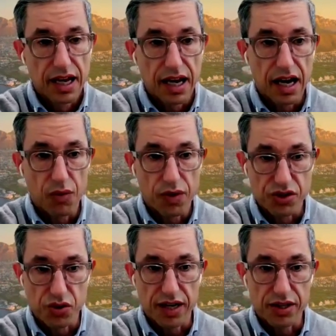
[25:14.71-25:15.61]
We're
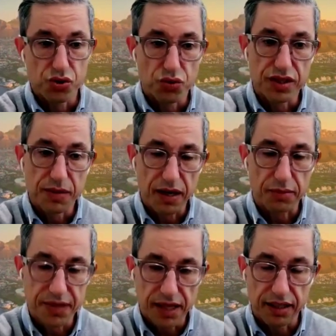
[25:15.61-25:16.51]
trying to
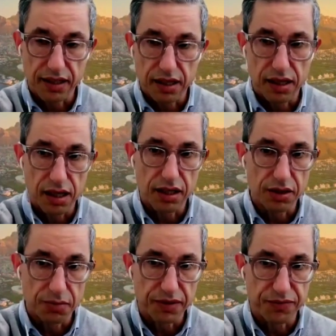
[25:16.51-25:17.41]
develop that a
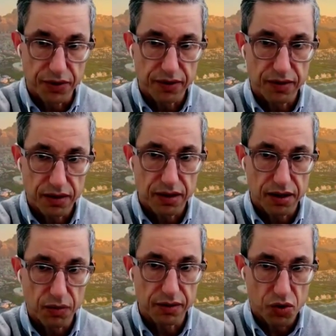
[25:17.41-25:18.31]
little bit further
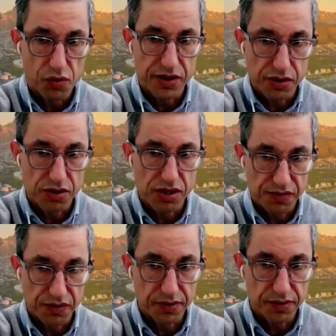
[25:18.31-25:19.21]
with more resources
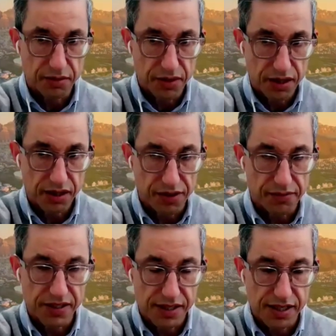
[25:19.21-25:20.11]
from the community
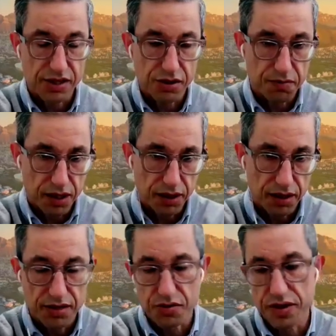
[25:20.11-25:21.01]
pharmacy section. But
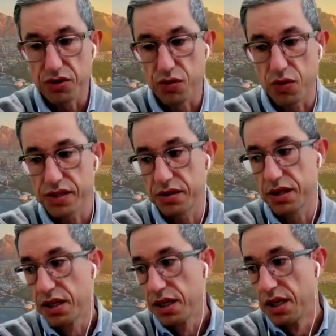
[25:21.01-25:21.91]
answering your
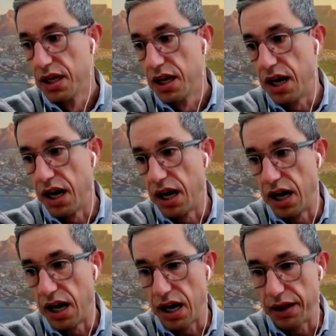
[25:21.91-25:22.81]
question,
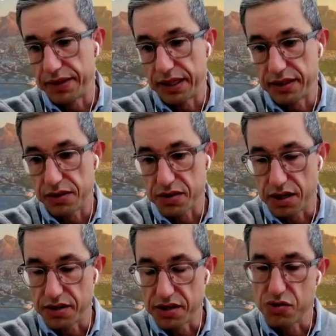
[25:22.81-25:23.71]
there's
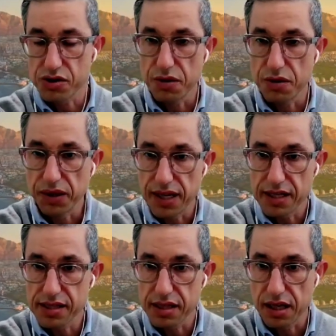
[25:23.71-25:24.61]
a structure in
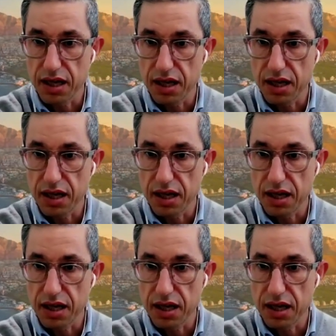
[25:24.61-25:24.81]
place.